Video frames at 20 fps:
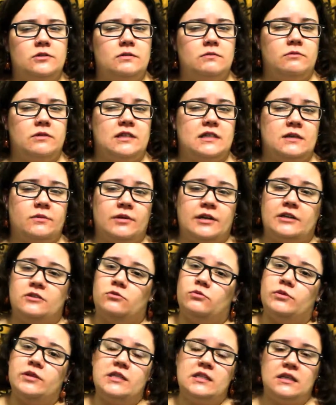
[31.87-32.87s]
When someone has
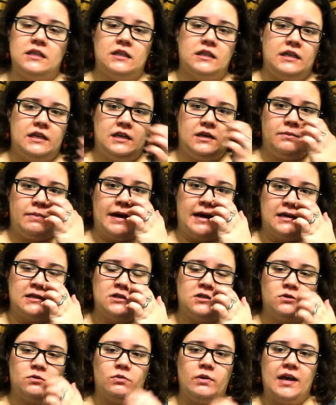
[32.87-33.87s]
recently
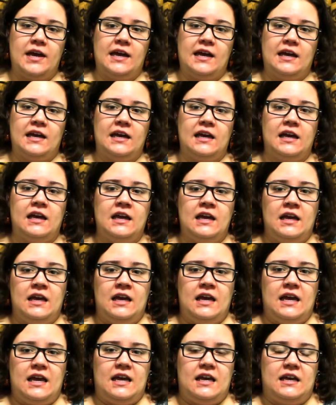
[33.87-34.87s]
passed away
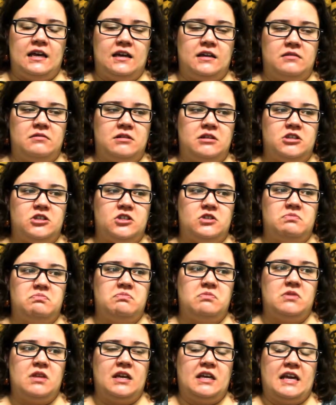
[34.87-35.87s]
and they just
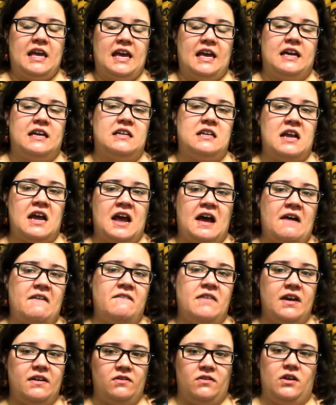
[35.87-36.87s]
they can't
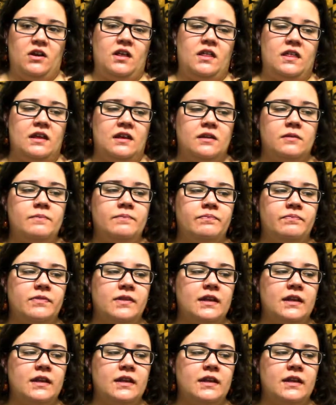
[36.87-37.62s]
have everything.